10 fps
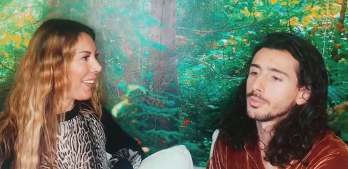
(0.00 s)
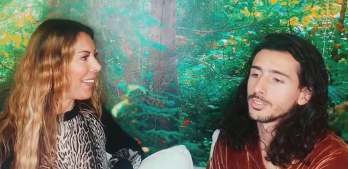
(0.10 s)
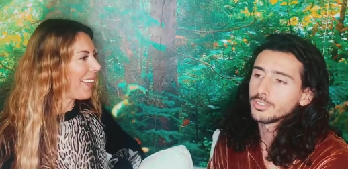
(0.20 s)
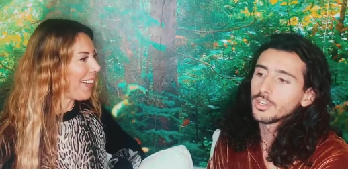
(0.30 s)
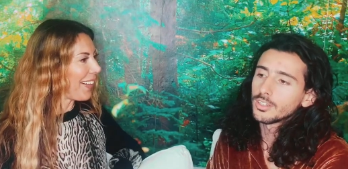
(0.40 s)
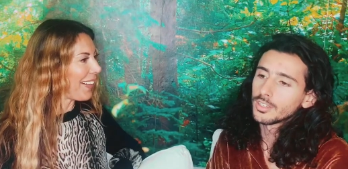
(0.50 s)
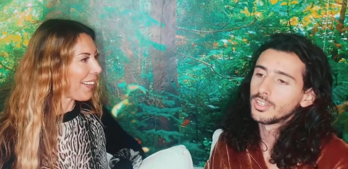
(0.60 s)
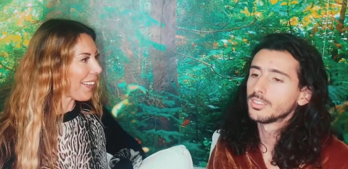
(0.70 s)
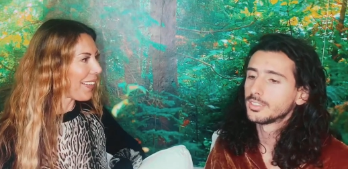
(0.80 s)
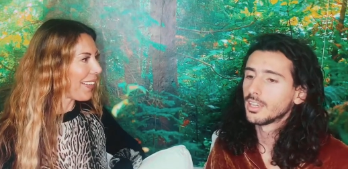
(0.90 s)
Speaker 1: studying,
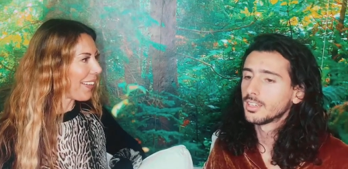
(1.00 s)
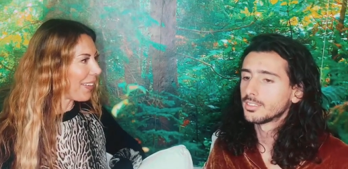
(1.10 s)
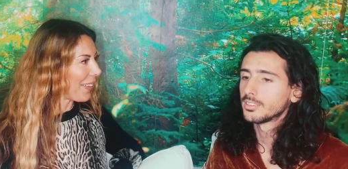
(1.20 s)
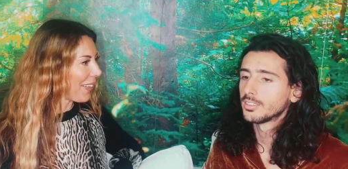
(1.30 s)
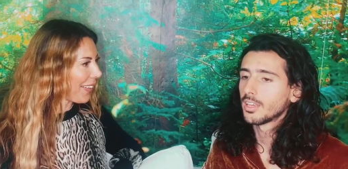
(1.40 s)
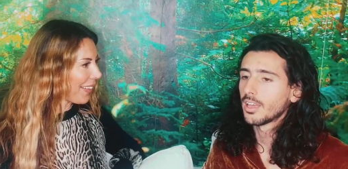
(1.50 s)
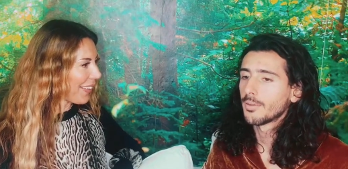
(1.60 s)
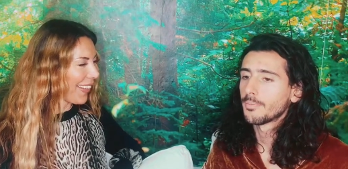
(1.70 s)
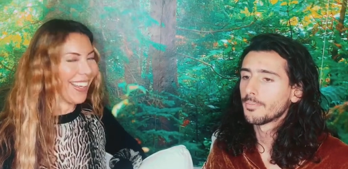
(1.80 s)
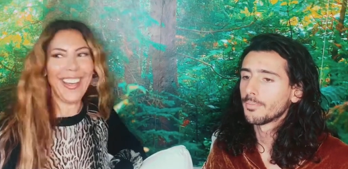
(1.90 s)
he says
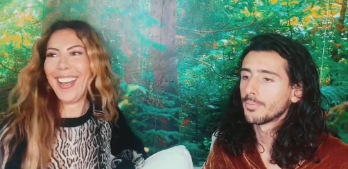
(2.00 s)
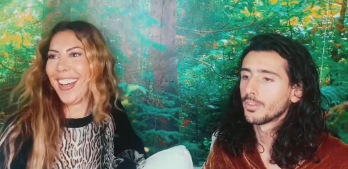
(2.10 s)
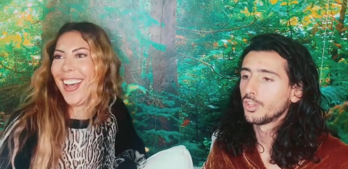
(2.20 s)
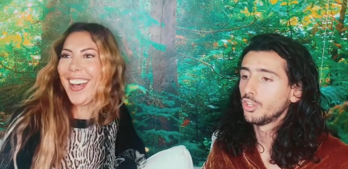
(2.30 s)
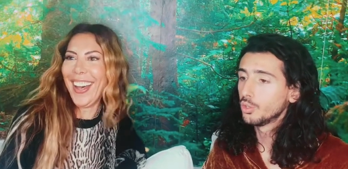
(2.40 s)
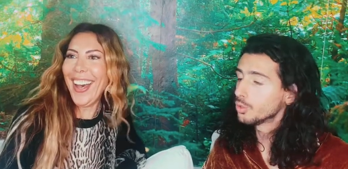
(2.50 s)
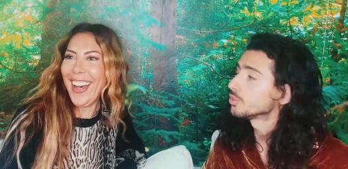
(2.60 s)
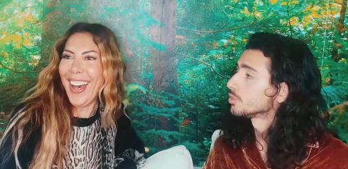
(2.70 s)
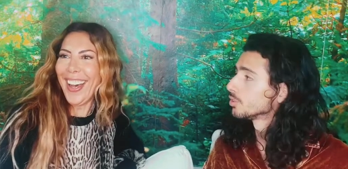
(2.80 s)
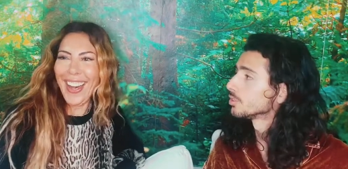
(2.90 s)
um,
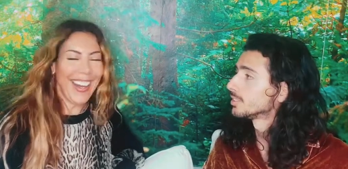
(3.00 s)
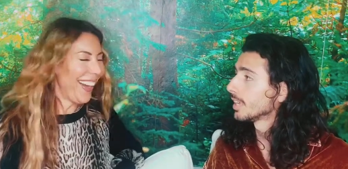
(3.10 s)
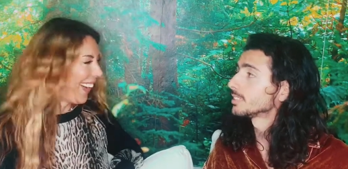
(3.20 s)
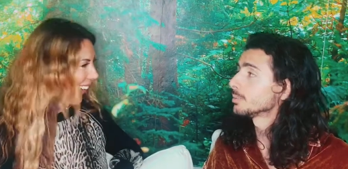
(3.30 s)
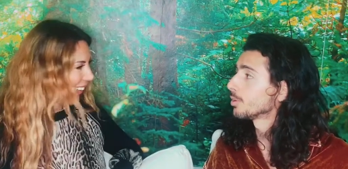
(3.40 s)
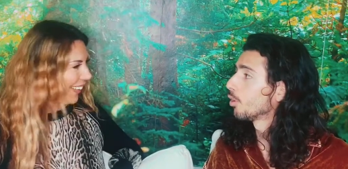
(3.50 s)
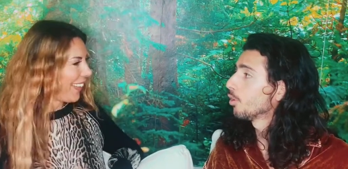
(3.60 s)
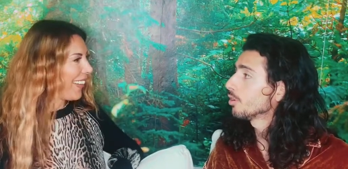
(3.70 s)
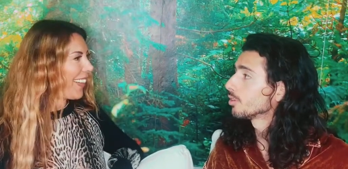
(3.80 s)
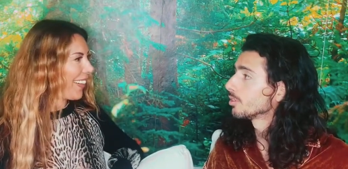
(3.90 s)
use sesame
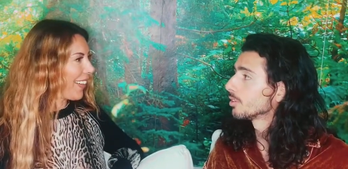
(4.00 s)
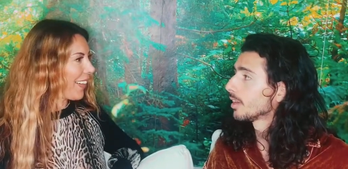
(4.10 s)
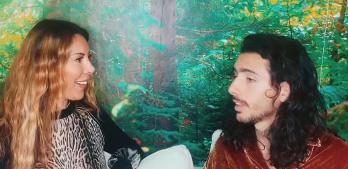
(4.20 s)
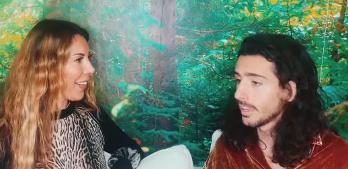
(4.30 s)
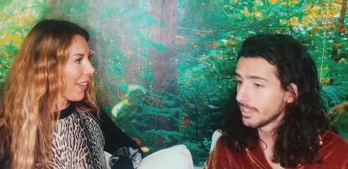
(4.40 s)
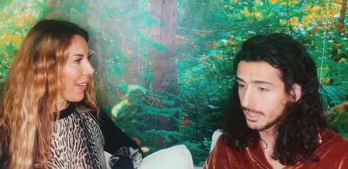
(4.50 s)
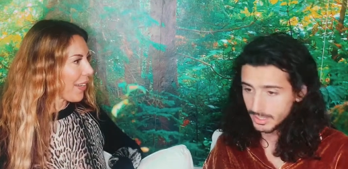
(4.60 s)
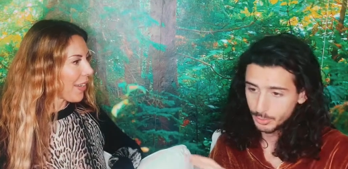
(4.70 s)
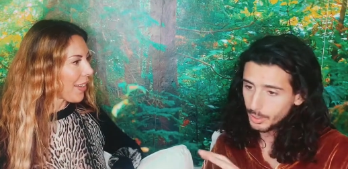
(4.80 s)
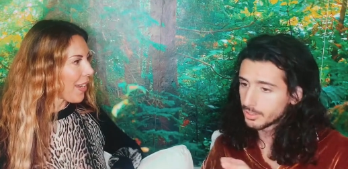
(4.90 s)
oil, and, and
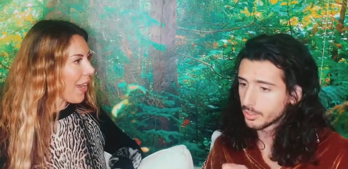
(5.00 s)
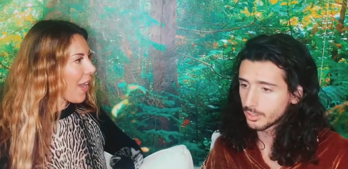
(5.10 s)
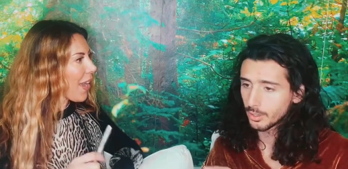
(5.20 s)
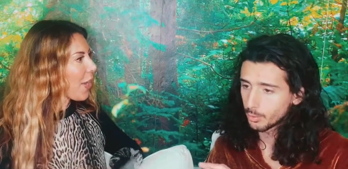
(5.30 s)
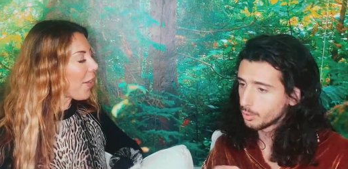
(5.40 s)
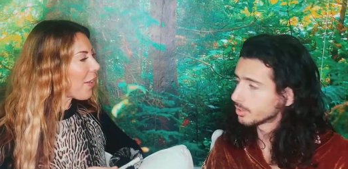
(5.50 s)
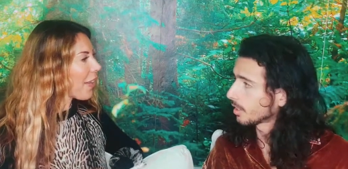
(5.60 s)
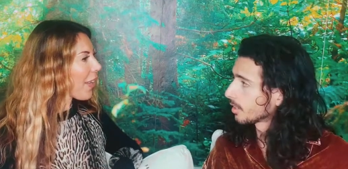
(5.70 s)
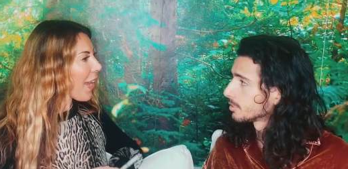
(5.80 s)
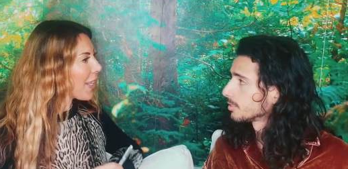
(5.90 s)
it's written on I the root
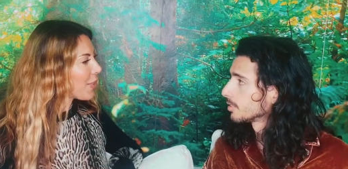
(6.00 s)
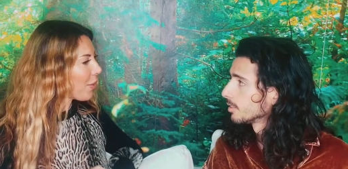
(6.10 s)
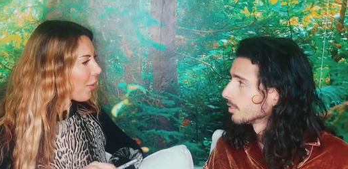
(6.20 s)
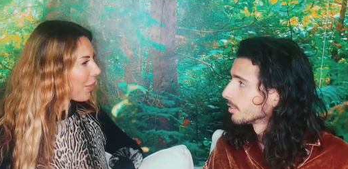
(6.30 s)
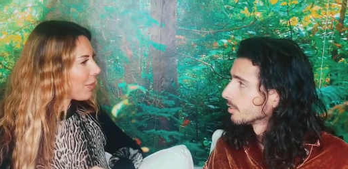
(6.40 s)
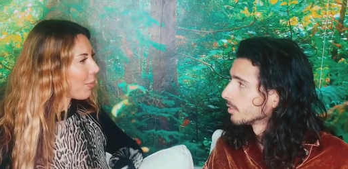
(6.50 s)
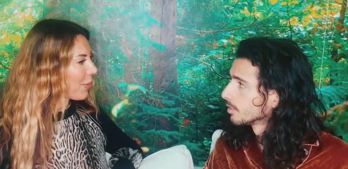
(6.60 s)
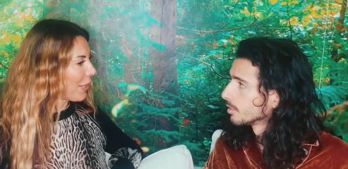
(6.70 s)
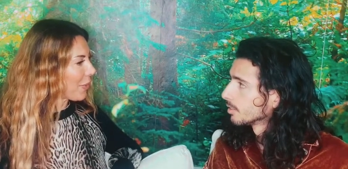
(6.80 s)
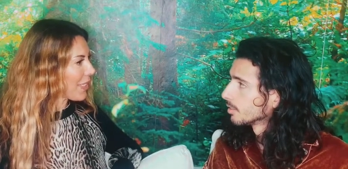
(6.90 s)
I
Speaker 2: do
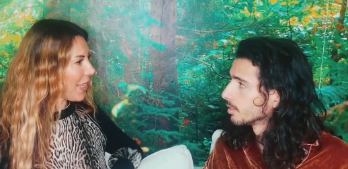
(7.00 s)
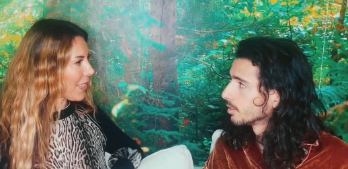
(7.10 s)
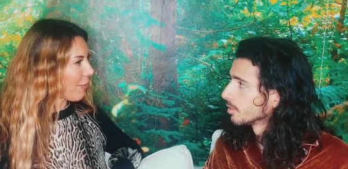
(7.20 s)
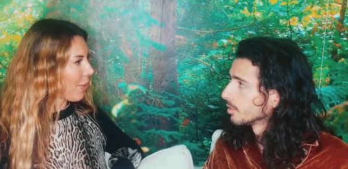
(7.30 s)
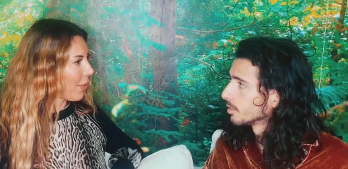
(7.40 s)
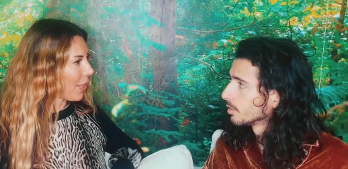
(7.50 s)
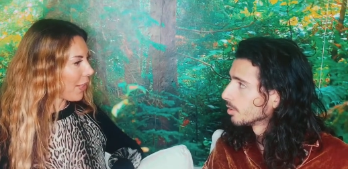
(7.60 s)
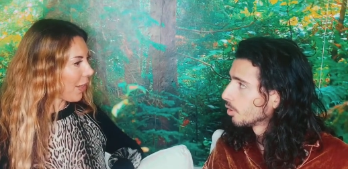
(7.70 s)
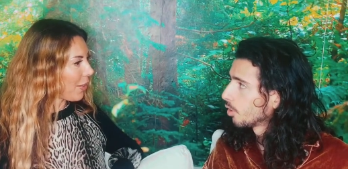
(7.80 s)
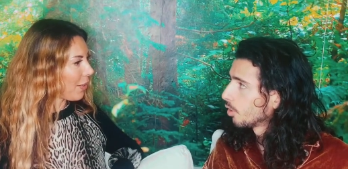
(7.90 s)
with sesame oil.
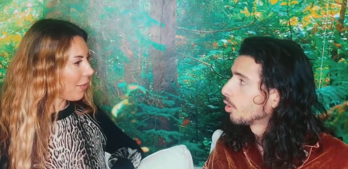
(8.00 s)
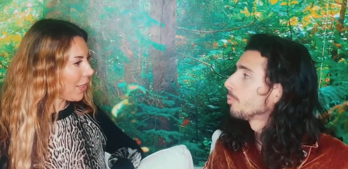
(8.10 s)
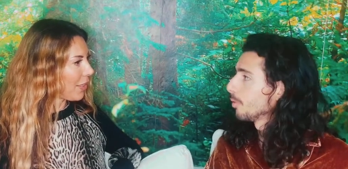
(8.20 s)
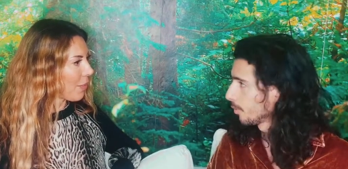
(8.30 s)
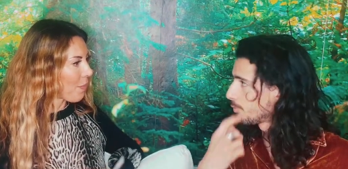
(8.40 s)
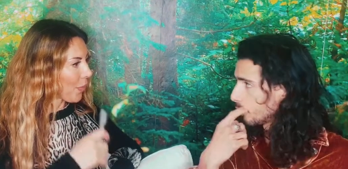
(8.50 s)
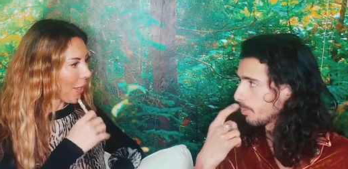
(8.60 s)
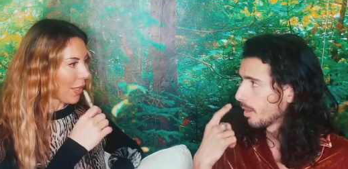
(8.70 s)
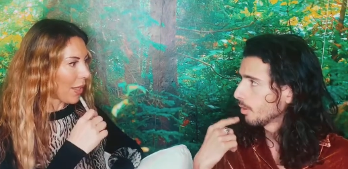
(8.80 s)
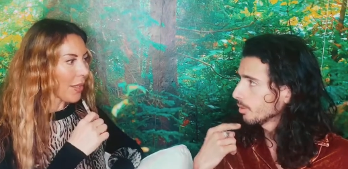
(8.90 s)
I heard oil
Speaker 1: for the
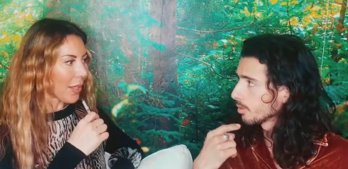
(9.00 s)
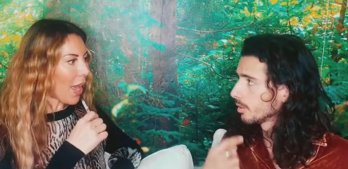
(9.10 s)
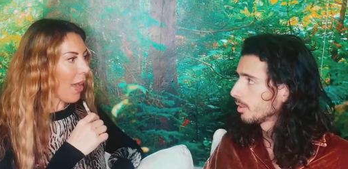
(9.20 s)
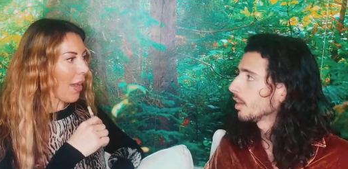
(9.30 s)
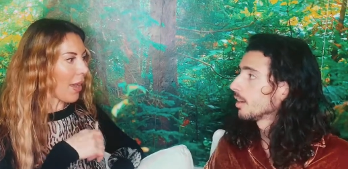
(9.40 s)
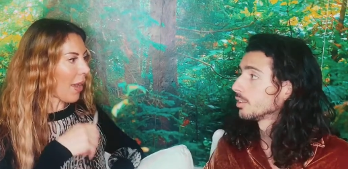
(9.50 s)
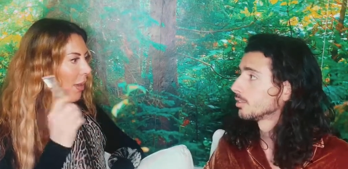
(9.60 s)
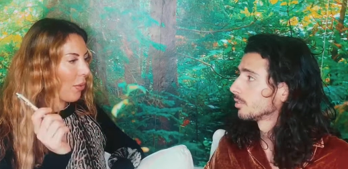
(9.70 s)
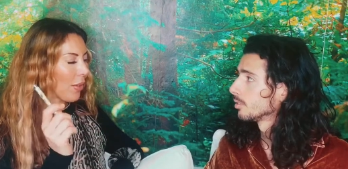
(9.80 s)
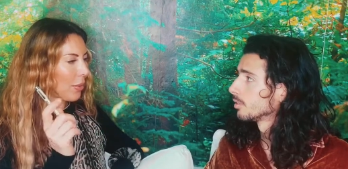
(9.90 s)
mouth. Yeah, yeah. I,
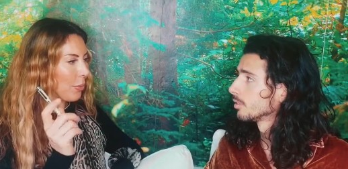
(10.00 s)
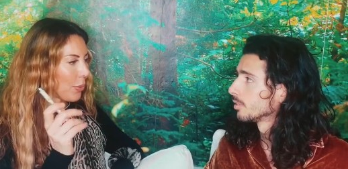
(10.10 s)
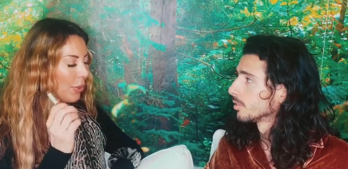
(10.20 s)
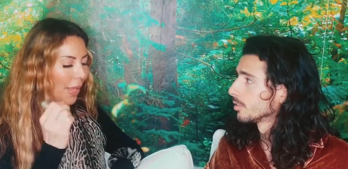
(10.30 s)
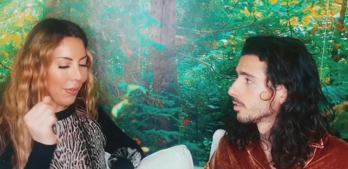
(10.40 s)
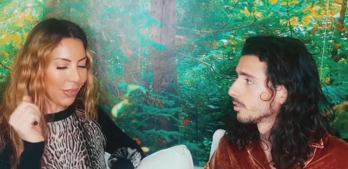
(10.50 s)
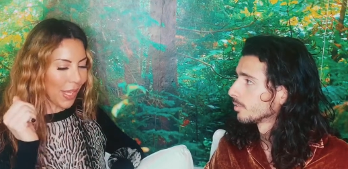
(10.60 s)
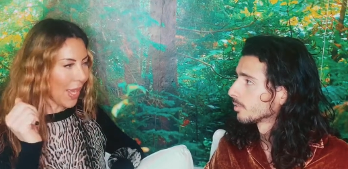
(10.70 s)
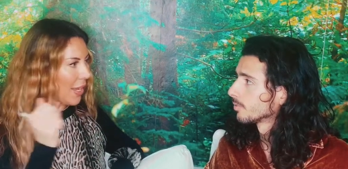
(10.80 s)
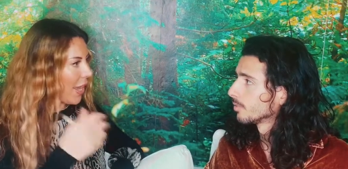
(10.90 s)
I,
Speaker 2: oil pull every
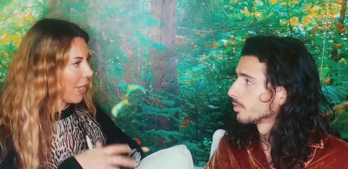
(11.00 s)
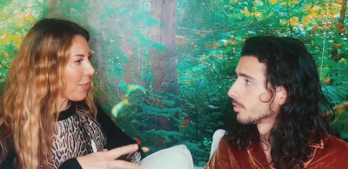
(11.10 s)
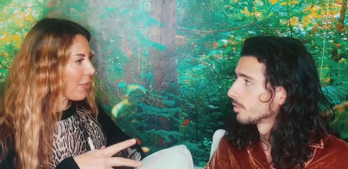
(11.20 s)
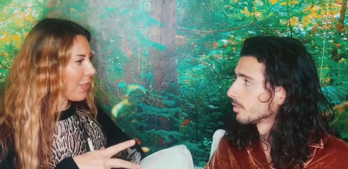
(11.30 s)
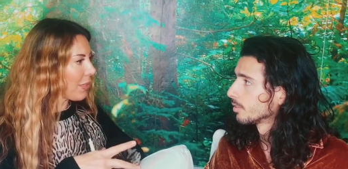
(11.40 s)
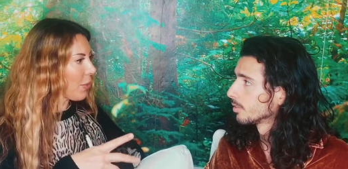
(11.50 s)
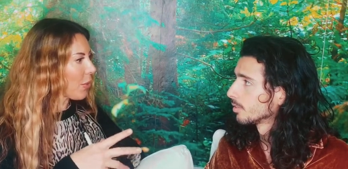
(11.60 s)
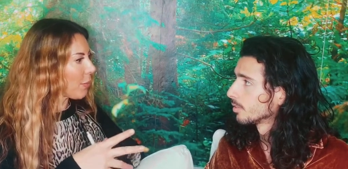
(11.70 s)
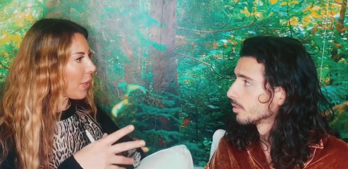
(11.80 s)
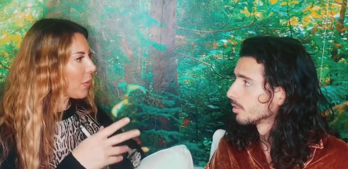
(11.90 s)
day, and I use sesame oil. But